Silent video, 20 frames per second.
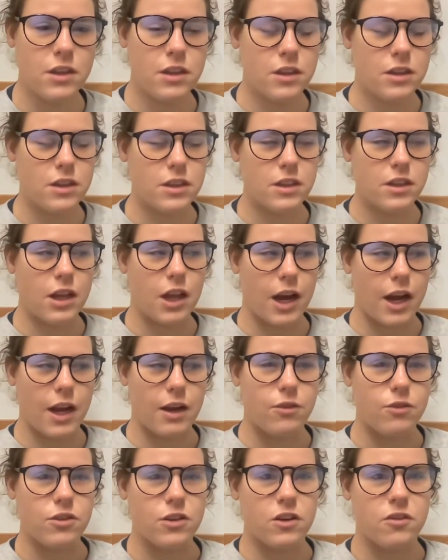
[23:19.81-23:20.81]
the
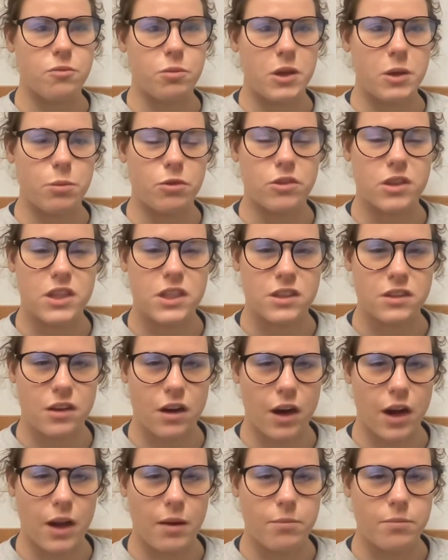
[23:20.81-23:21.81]
lives of people at the
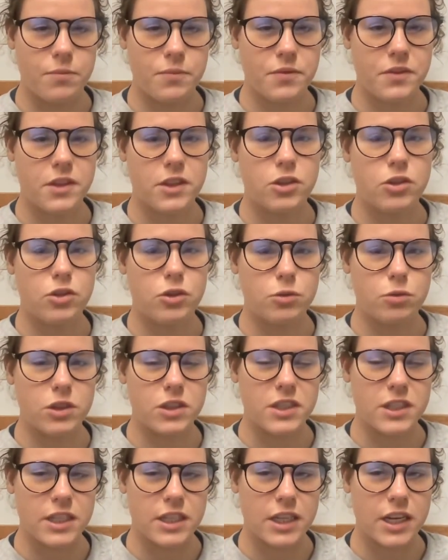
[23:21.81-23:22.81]
time who were
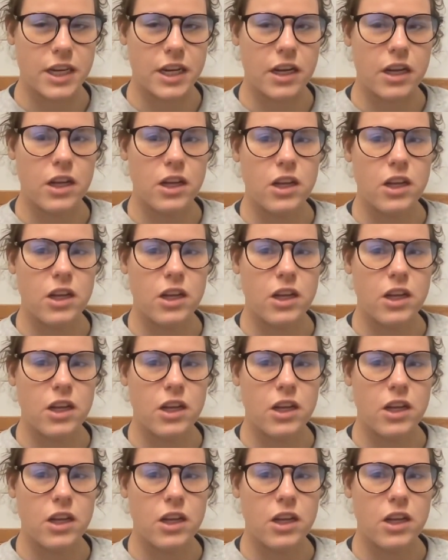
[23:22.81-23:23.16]
dealing